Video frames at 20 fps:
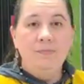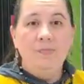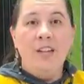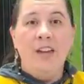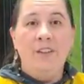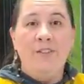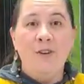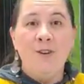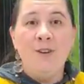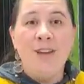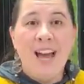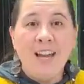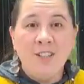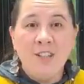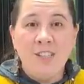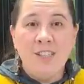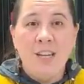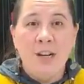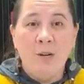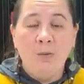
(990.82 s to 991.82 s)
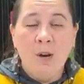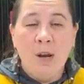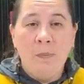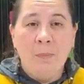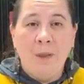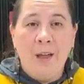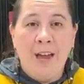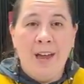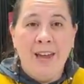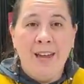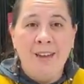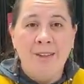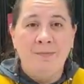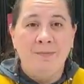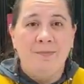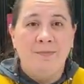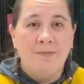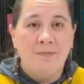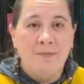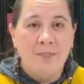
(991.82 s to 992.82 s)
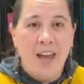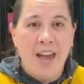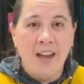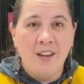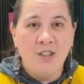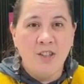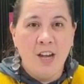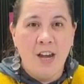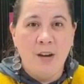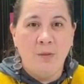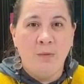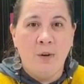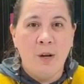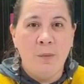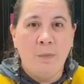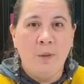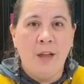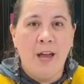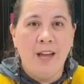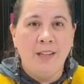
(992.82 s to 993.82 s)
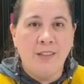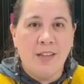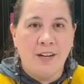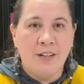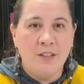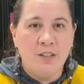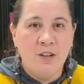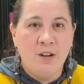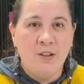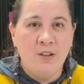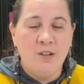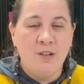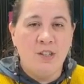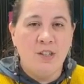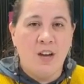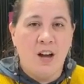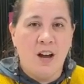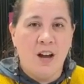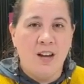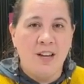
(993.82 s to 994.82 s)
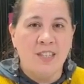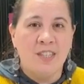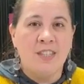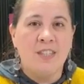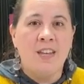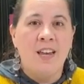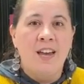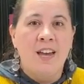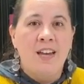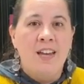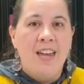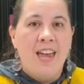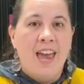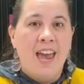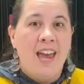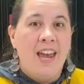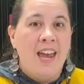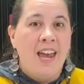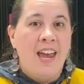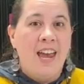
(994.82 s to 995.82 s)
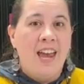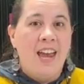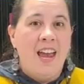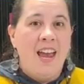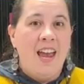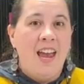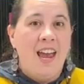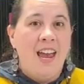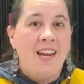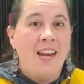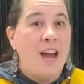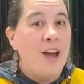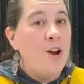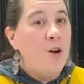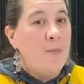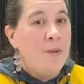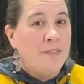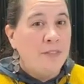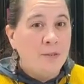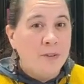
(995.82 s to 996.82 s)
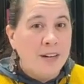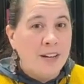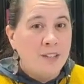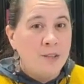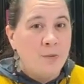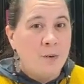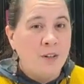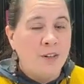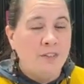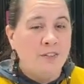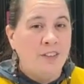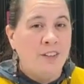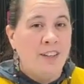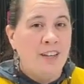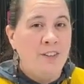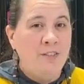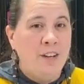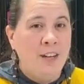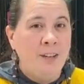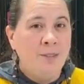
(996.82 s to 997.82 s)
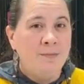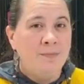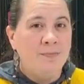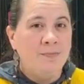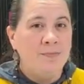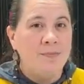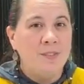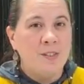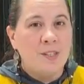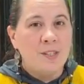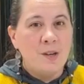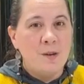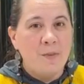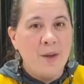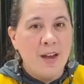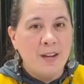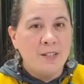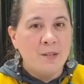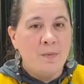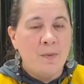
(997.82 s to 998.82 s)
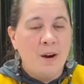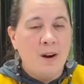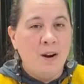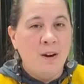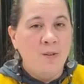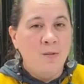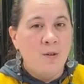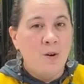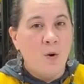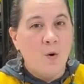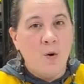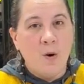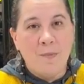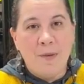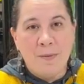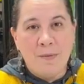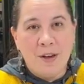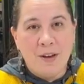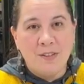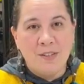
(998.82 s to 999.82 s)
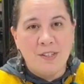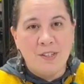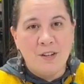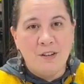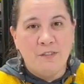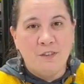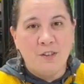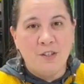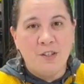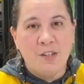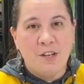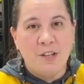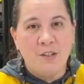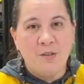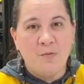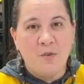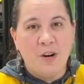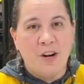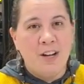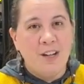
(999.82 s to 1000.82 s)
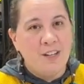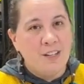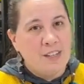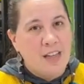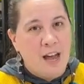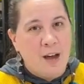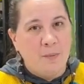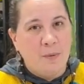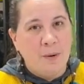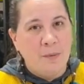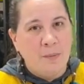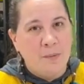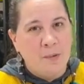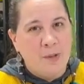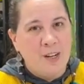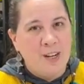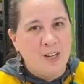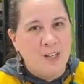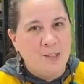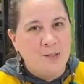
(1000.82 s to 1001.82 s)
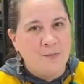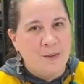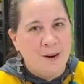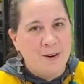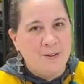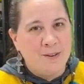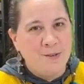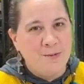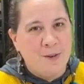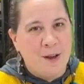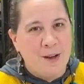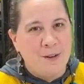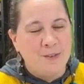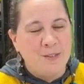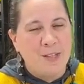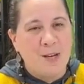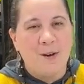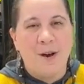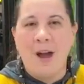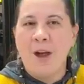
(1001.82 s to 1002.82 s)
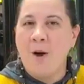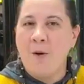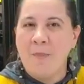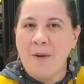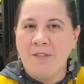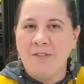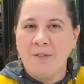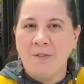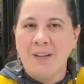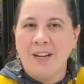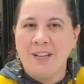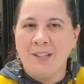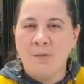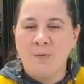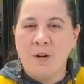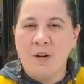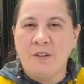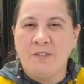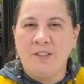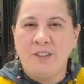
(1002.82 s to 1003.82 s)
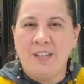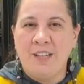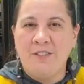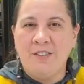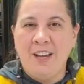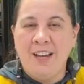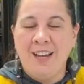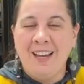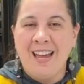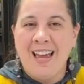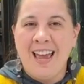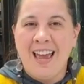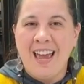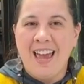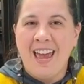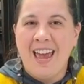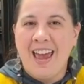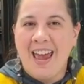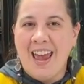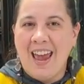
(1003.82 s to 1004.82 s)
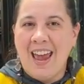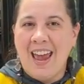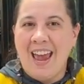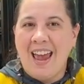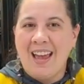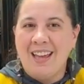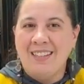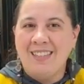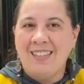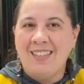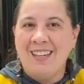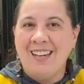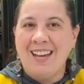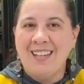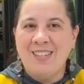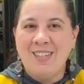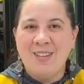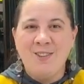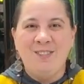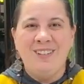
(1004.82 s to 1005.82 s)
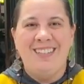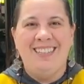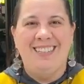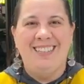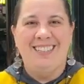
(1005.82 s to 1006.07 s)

If you catch us on a replay, hashtag replay, let us know you saw us. And I hope everyone has a wonderful evening. See you back tomorrow, or maybe I'll see you first thing in the morning because I'll probably be here tomorrow as well. So I hope everyone has a wonderful evening, and see you guys soon.